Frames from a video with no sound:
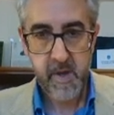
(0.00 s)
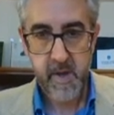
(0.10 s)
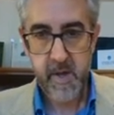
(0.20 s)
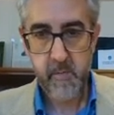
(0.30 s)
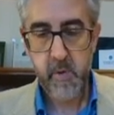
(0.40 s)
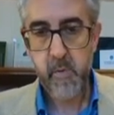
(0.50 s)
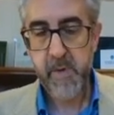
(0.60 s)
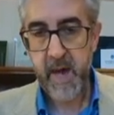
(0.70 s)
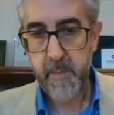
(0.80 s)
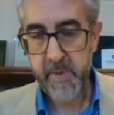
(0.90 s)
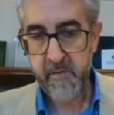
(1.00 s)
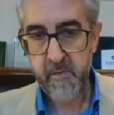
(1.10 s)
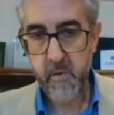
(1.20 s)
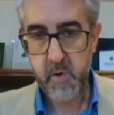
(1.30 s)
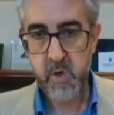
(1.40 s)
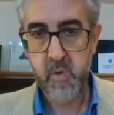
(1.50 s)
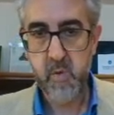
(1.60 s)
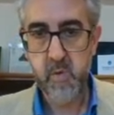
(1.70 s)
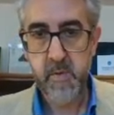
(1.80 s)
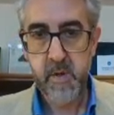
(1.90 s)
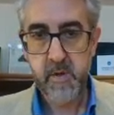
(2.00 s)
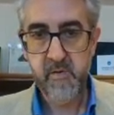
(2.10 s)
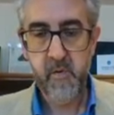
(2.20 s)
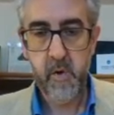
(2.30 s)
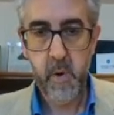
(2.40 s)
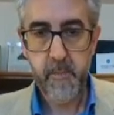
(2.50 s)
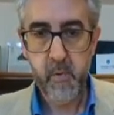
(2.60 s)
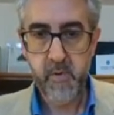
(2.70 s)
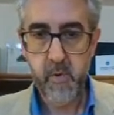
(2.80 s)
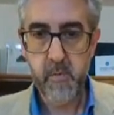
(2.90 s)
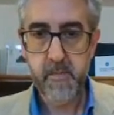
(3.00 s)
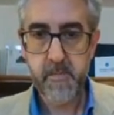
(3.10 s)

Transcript: Uh, we will be happy, of course, to, to follow up with you.